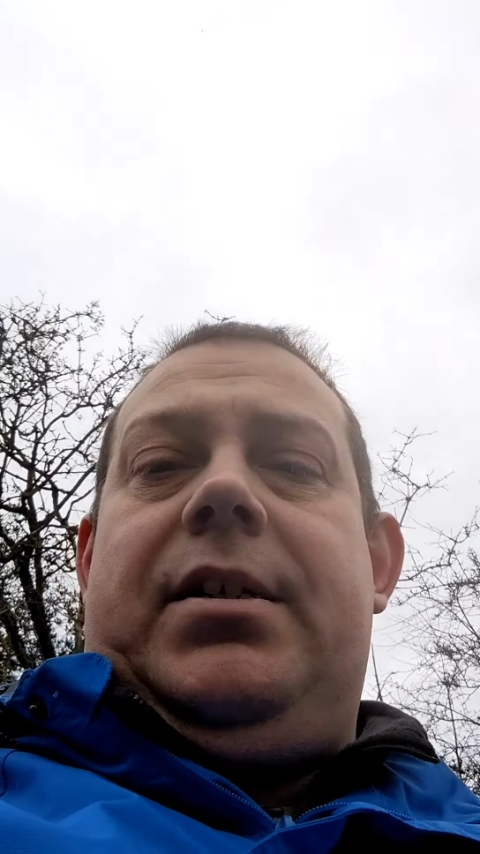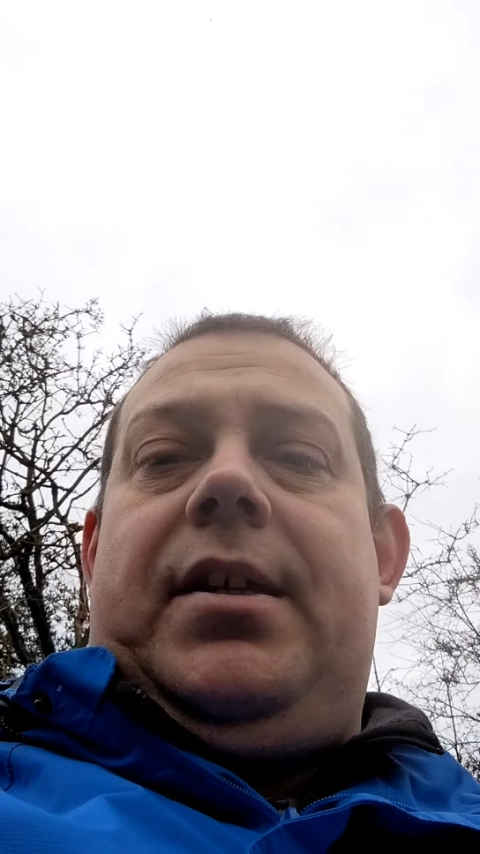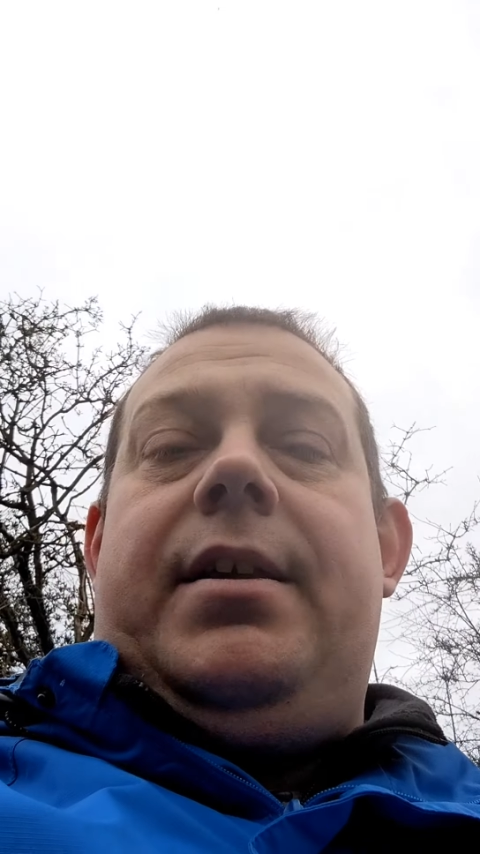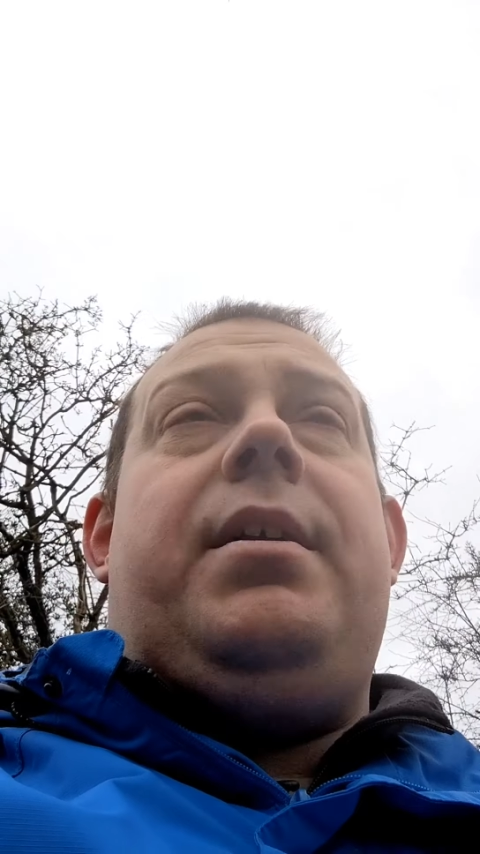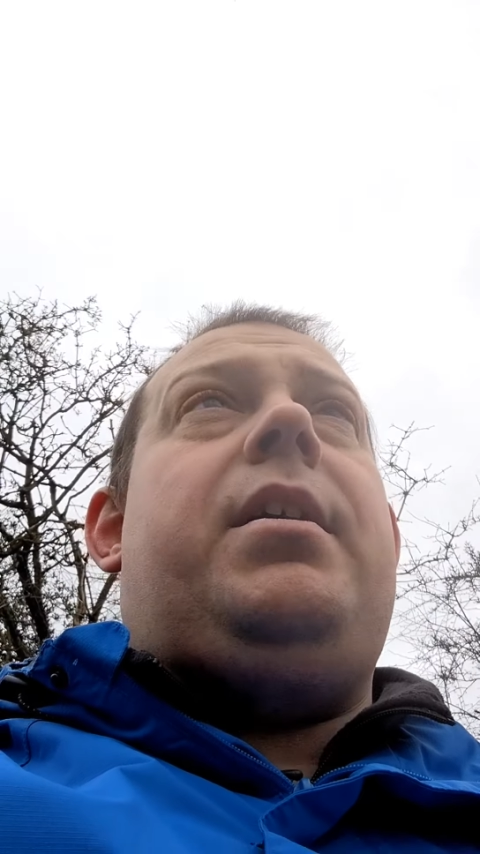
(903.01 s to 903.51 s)
I
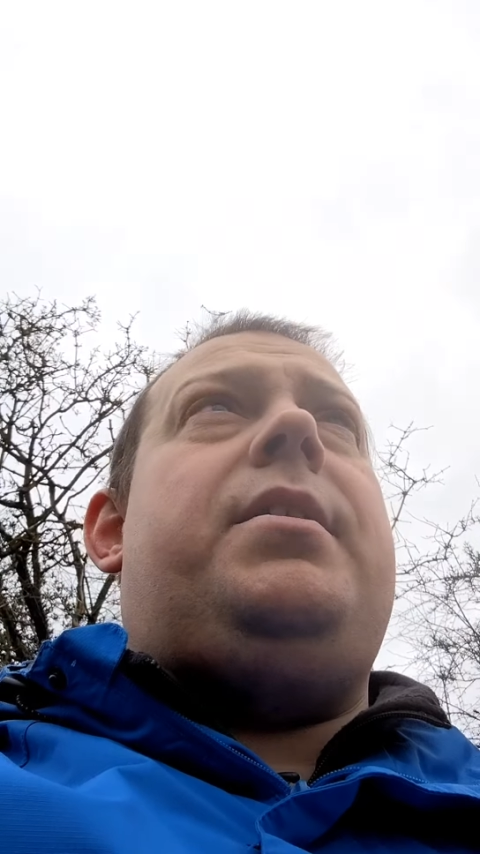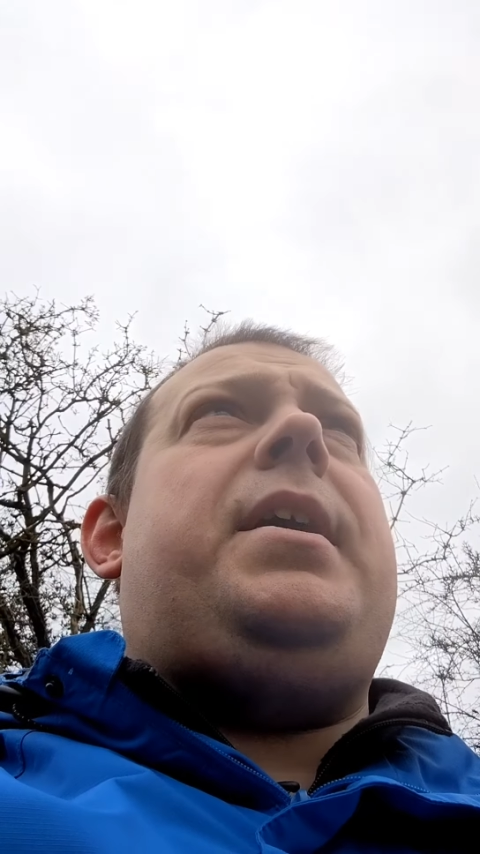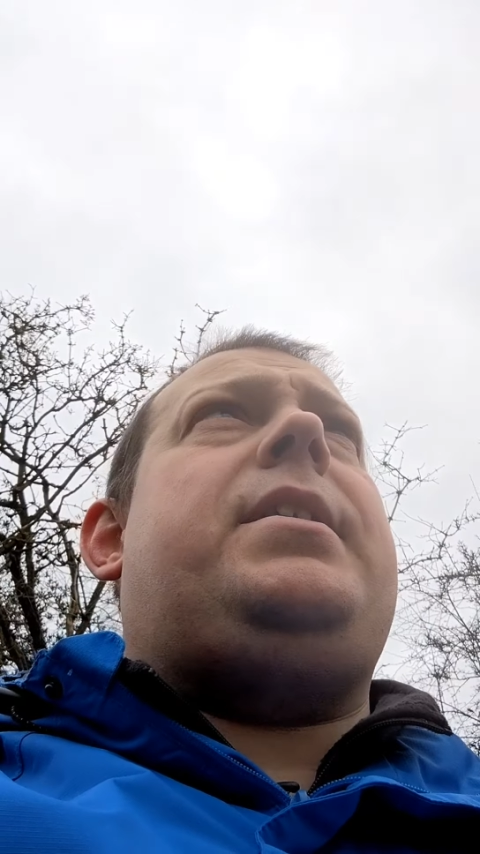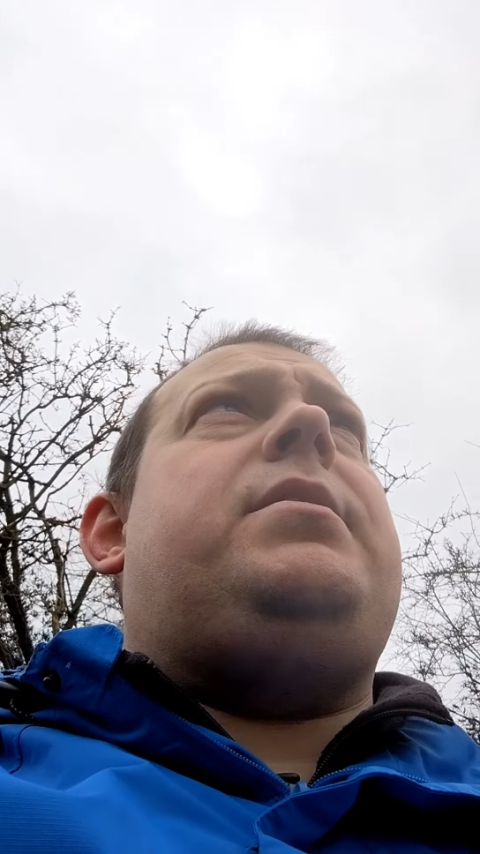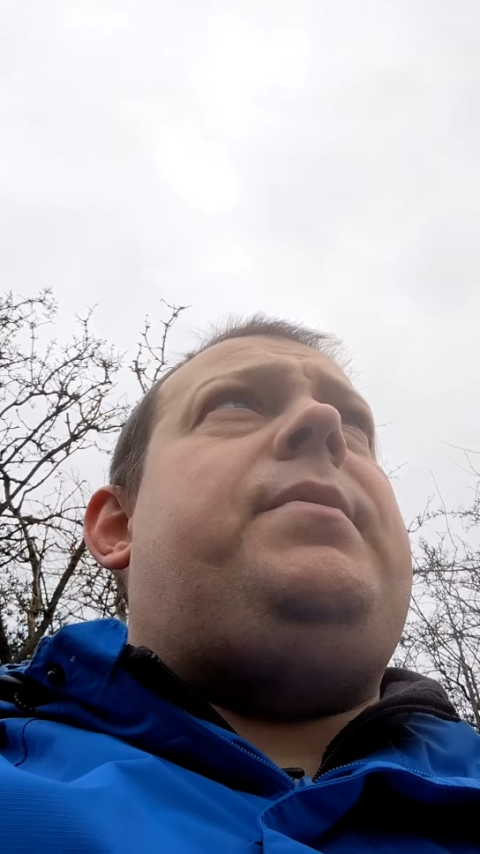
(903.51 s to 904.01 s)
say, at the
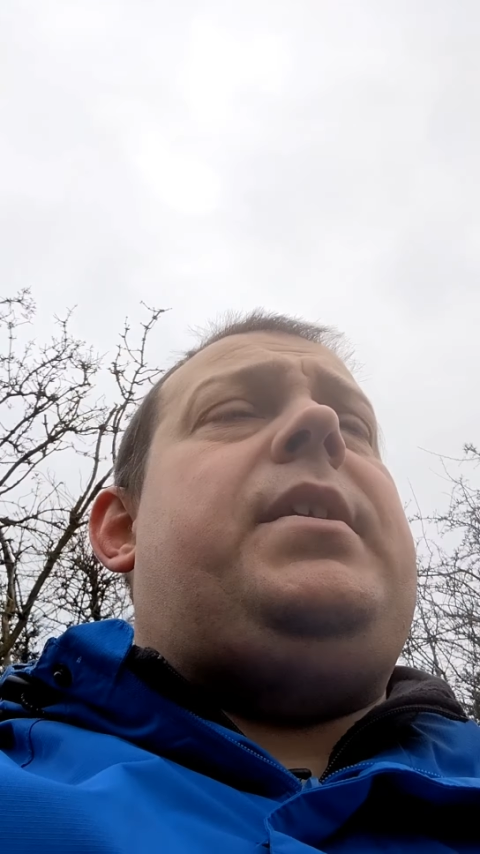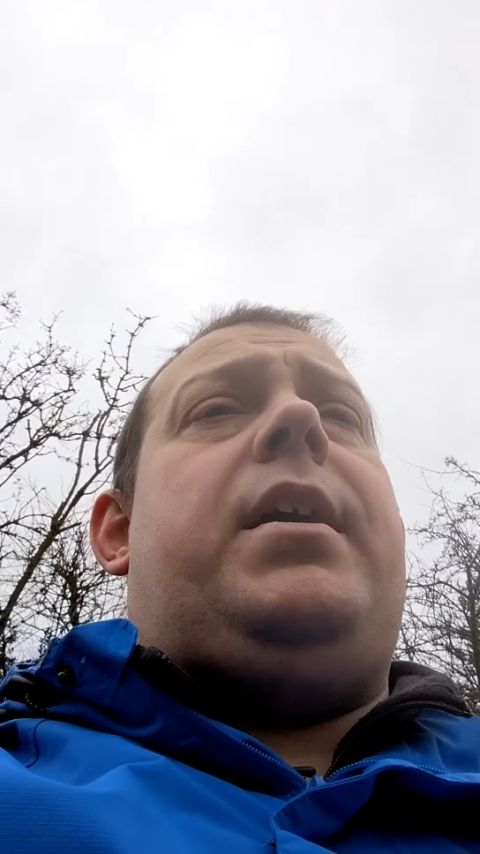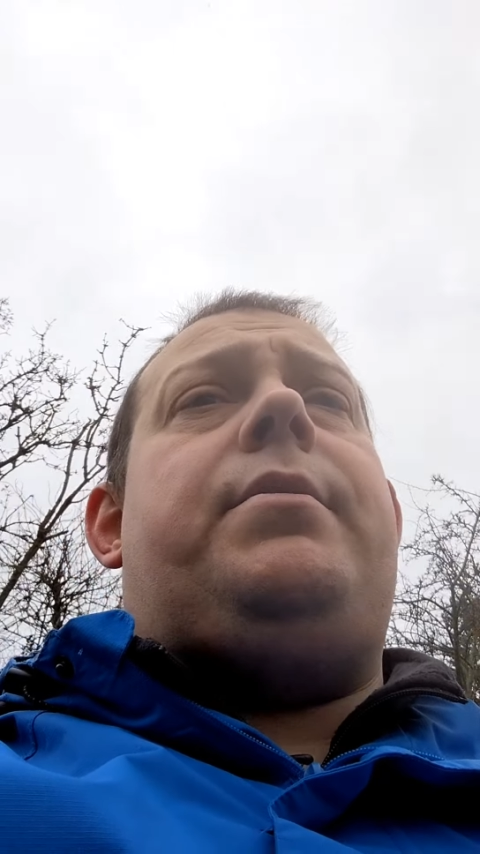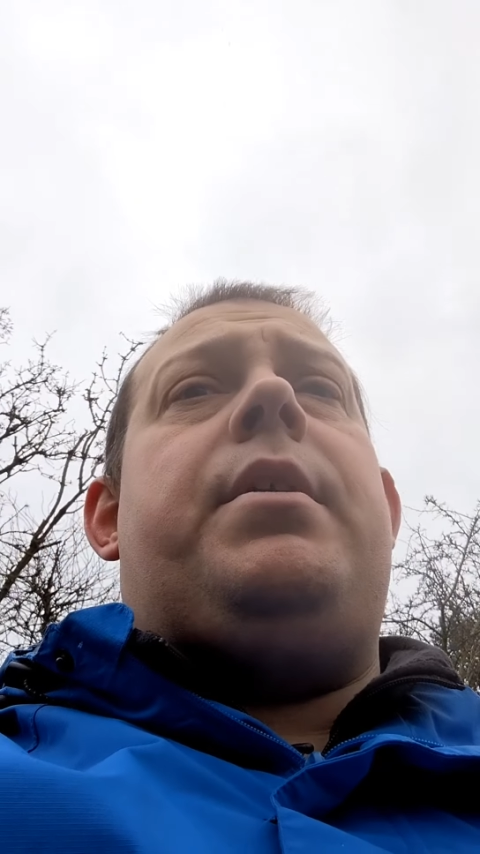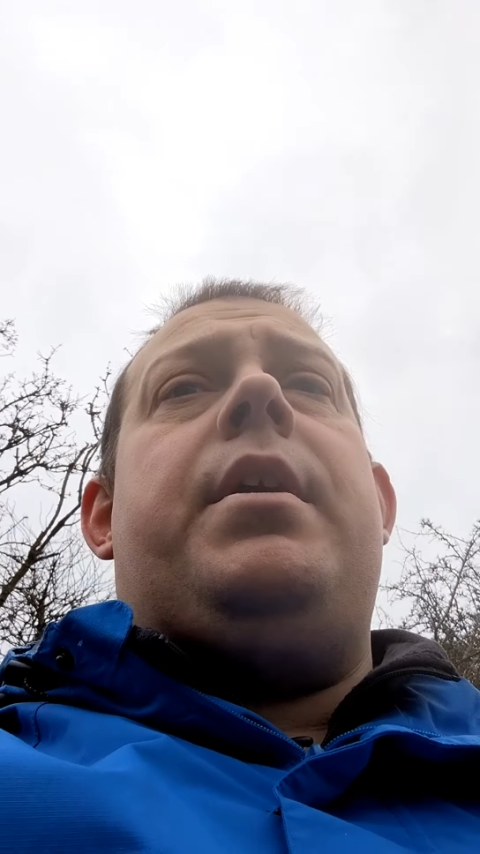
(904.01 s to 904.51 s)
end of the video,